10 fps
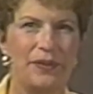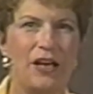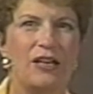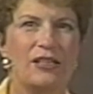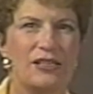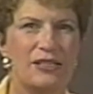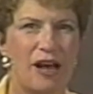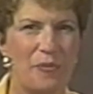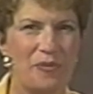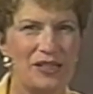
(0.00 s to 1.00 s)
Stop
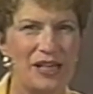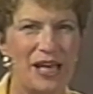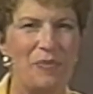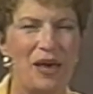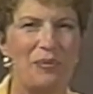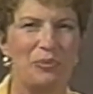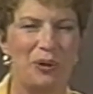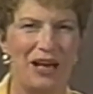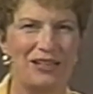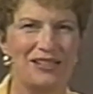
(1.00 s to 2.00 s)
the tape and
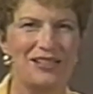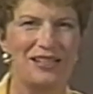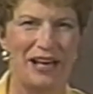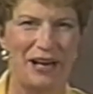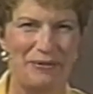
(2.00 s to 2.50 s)
practice now.